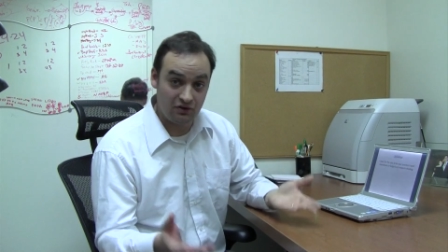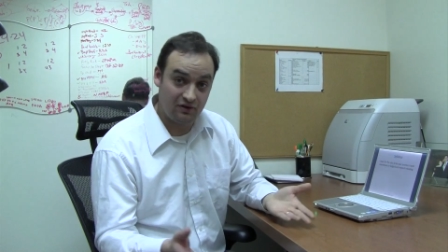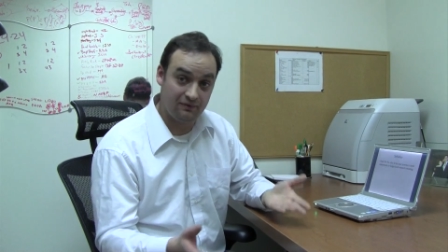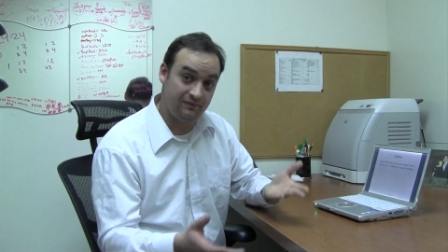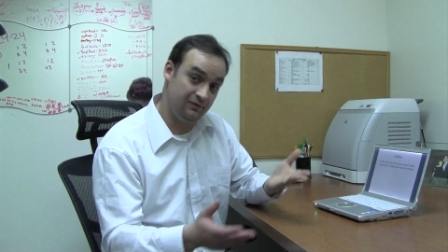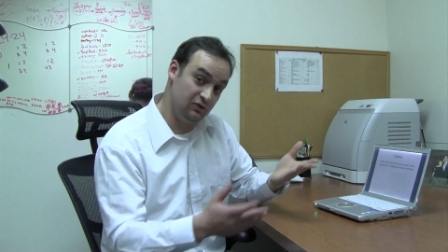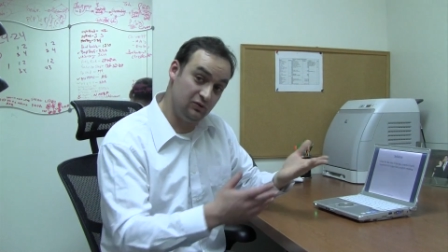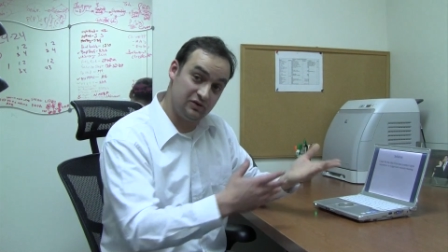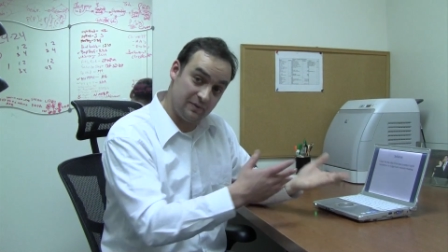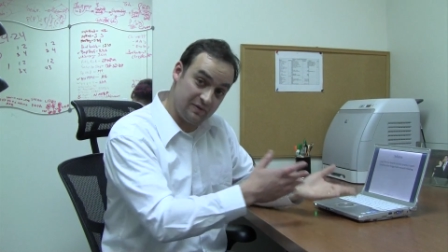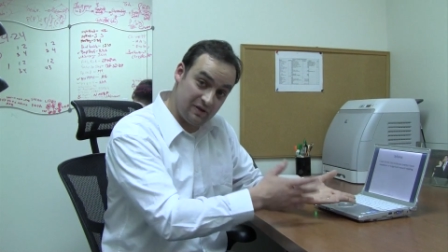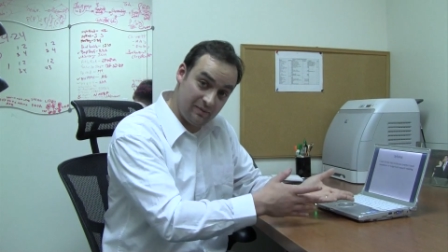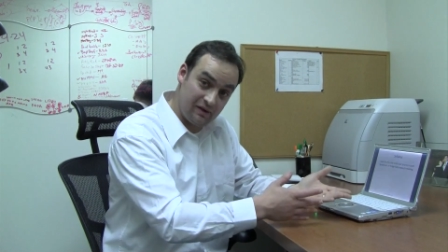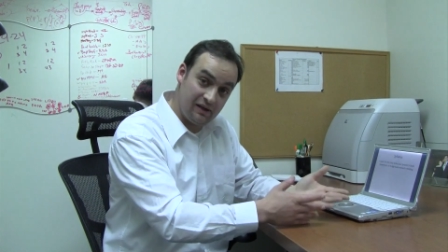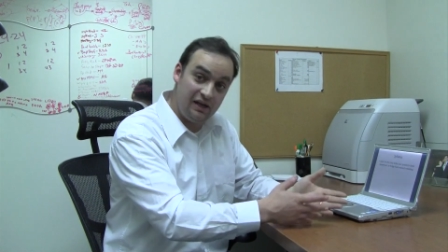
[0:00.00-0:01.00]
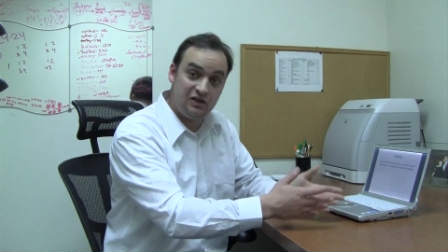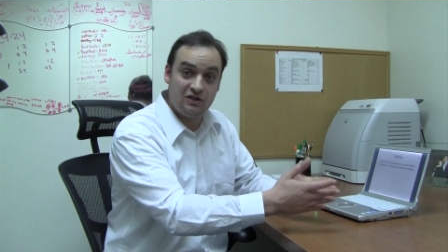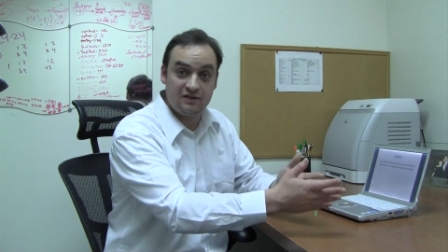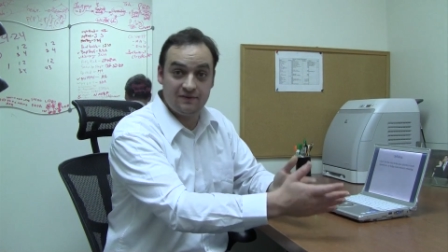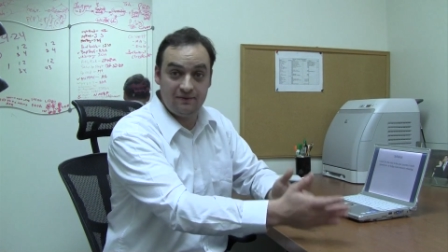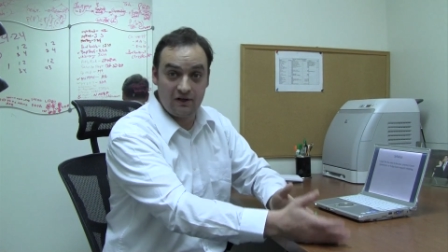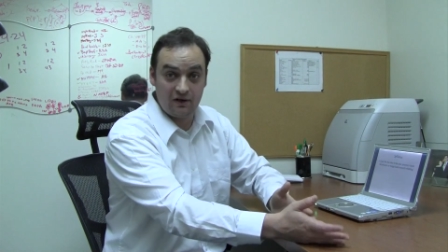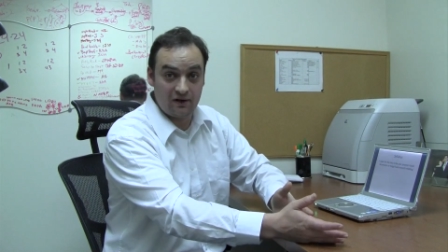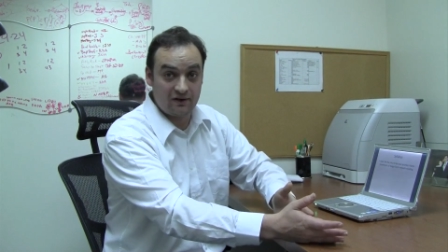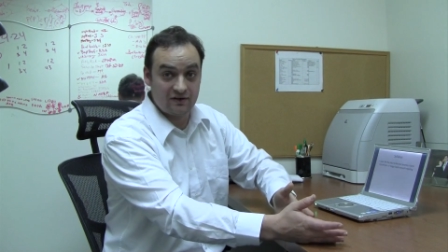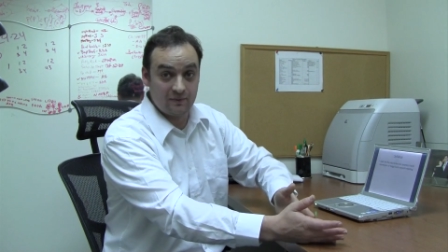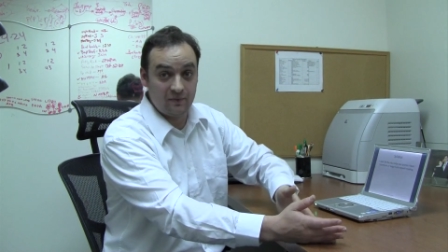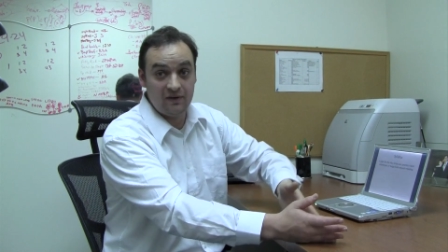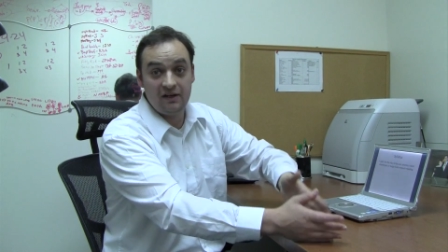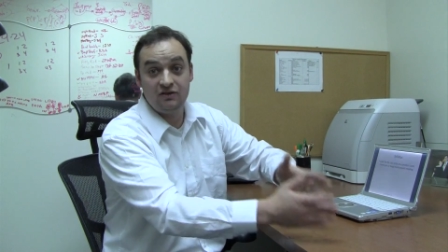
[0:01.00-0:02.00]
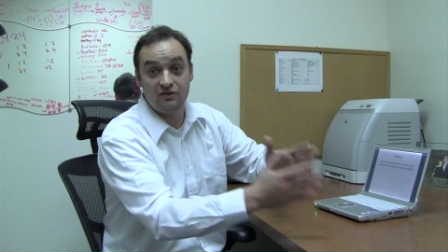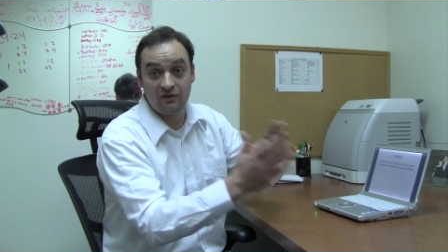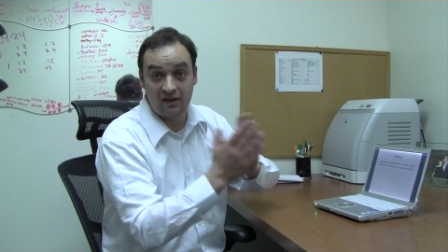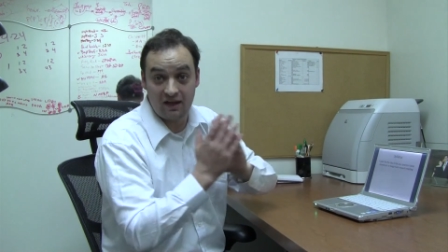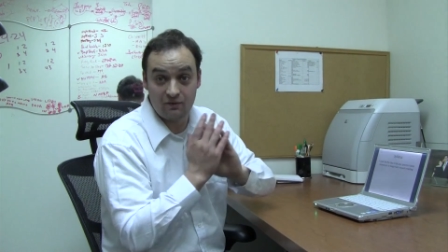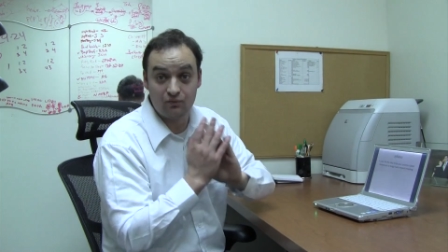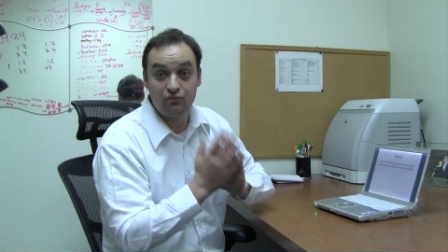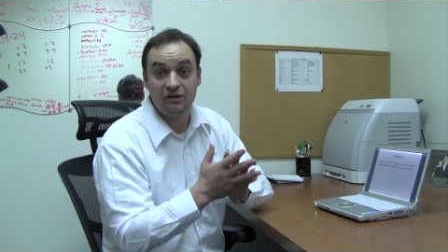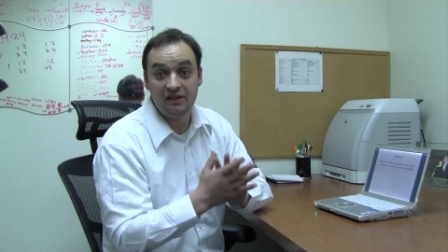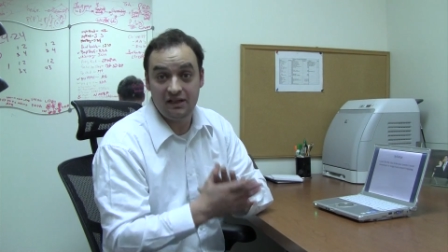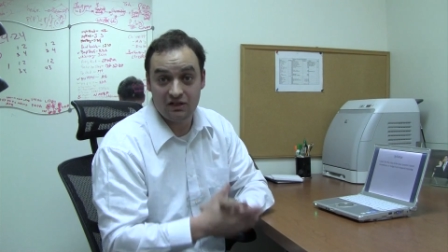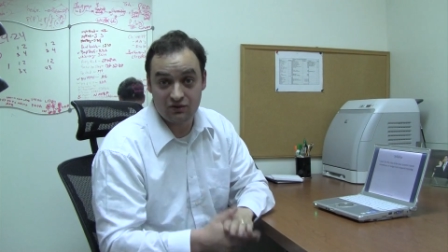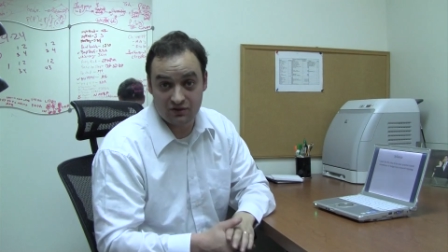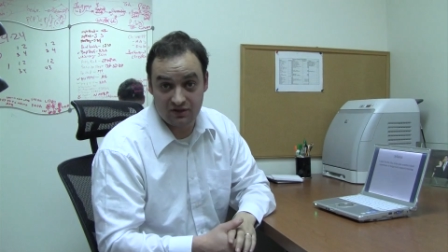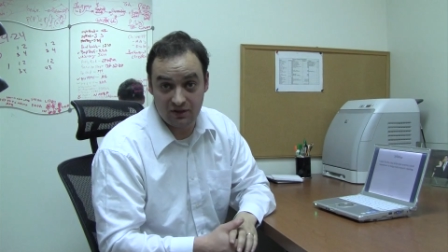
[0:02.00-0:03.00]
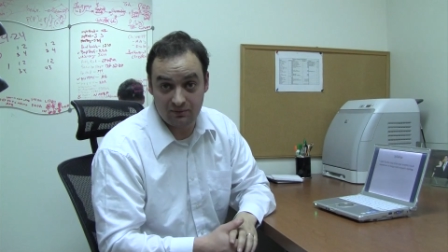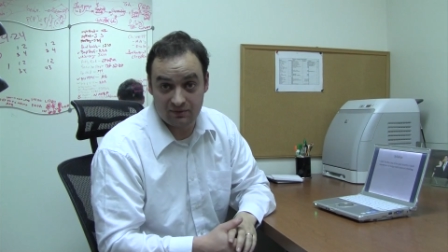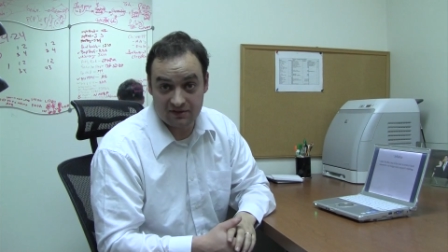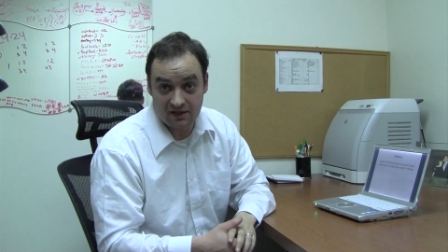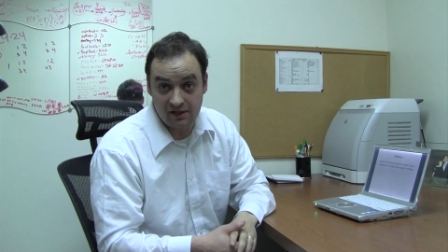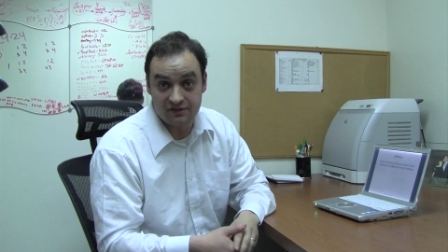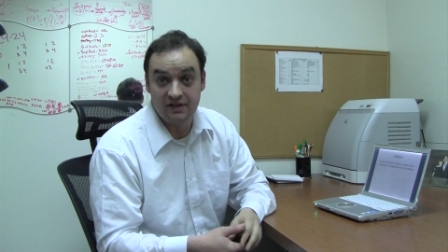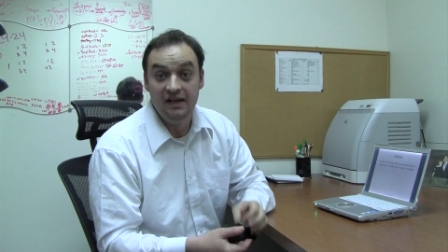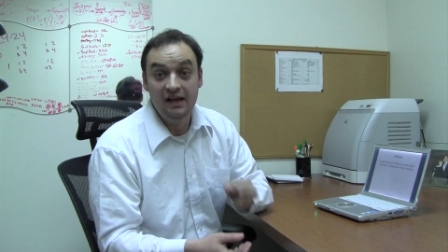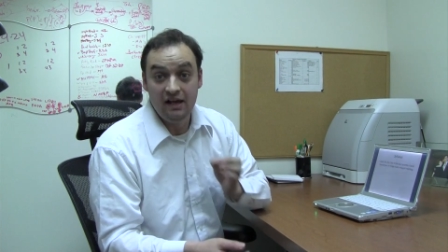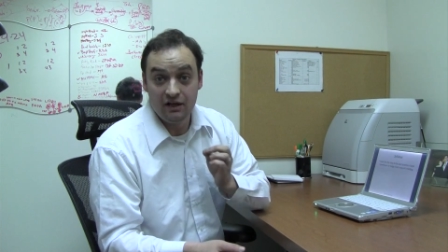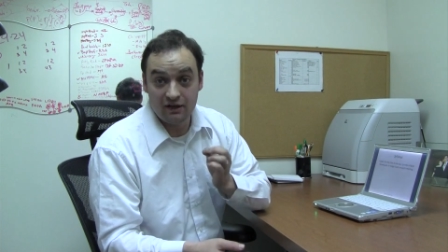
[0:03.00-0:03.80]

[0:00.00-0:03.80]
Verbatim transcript: You can do some simulations, figure out some things. You'll get really interesting results.